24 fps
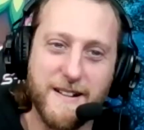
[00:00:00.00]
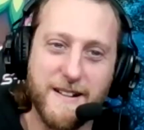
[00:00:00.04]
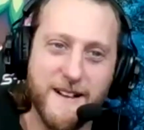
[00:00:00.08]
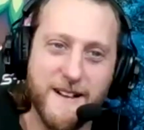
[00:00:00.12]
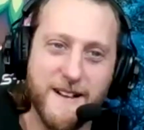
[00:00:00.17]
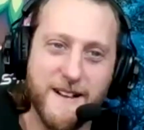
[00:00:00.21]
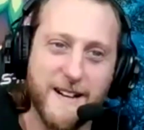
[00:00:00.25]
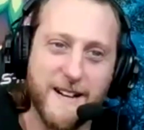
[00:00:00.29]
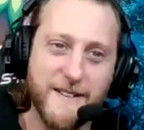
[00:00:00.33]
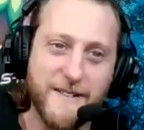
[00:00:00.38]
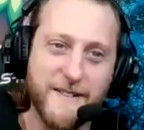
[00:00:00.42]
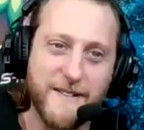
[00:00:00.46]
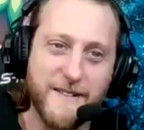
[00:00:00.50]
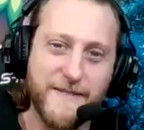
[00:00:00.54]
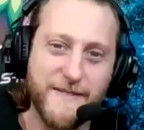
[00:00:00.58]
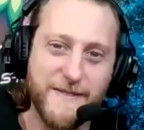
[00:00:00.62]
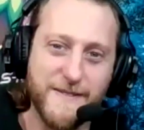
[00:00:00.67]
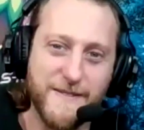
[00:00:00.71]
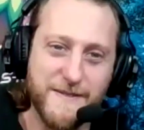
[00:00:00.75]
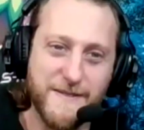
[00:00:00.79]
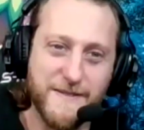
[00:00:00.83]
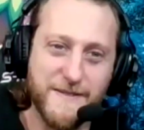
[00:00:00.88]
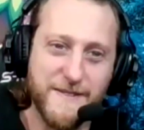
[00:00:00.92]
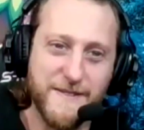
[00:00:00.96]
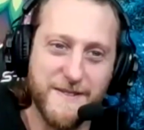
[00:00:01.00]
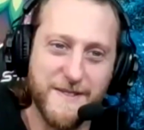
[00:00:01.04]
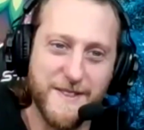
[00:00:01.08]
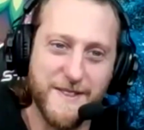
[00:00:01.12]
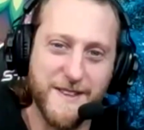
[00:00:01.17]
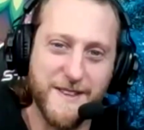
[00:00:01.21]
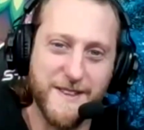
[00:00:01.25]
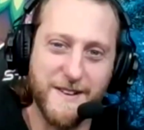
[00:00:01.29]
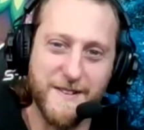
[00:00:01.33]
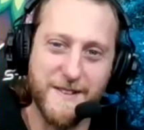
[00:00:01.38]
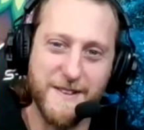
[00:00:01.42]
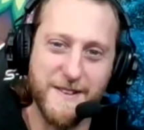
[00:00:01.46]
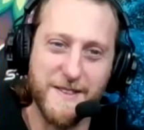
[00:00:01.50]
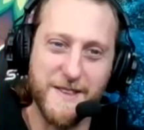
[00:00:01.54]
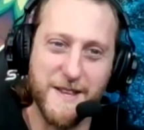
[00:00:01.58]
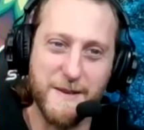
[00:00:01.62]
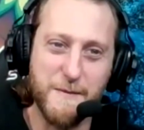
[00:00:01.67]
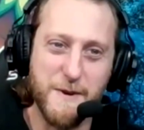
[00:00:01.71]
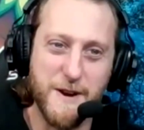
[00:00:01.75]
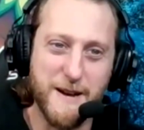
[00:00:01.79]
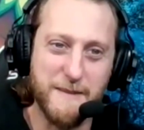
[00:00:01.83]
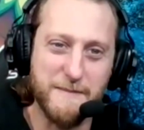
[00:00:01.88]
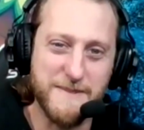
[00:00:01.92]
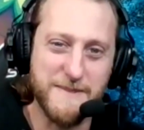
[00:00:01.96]
But um, yeah,
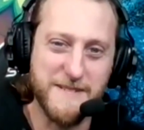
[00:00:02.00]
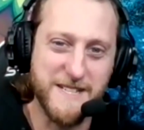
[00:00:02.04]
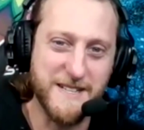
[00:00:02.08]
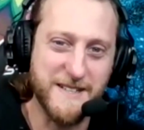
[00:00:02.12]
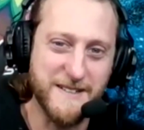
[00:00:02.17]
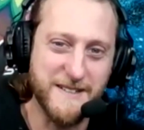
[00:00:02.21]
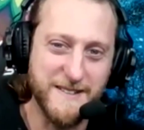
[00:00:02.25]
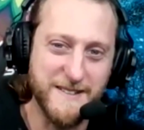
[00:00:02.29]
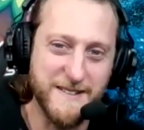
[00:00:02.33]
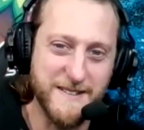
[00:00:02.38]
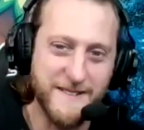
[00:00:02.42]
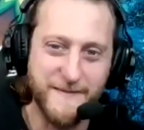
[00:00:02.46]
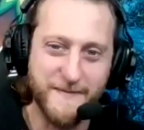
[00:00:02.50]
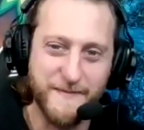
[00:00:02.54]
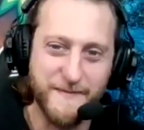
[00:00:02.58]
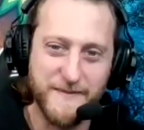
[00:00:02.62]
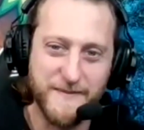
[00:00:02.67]
them are empty.